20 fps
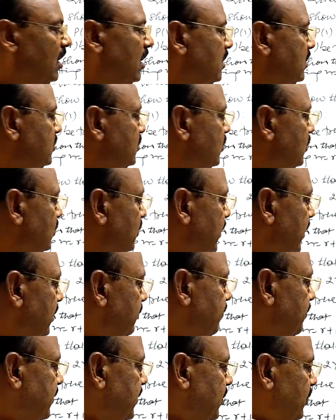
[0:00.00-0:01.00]
So
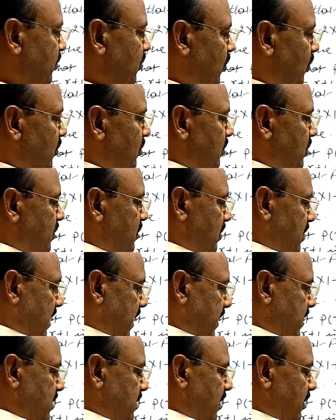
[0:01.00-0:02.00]
if you don't
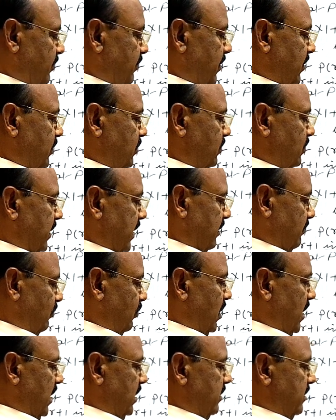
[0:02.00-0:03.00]
write, if you
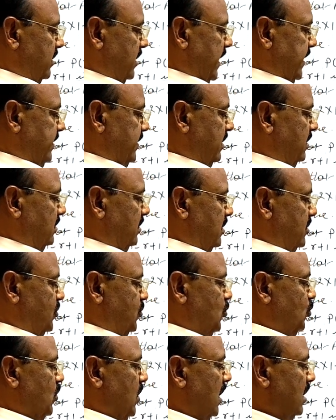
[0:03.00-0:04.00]
avoid writing this
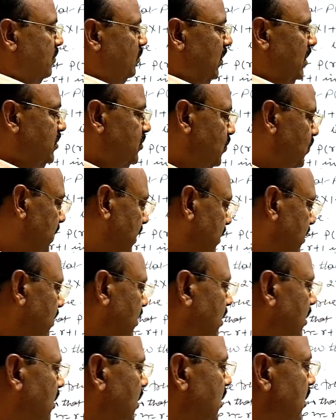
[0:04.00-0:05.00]
2r plus 1,
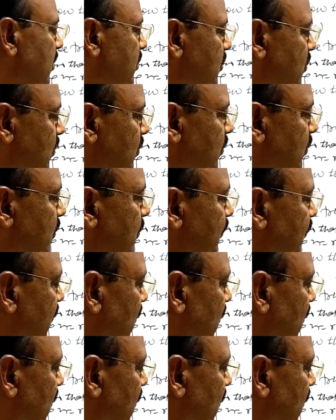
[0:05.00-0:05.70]
so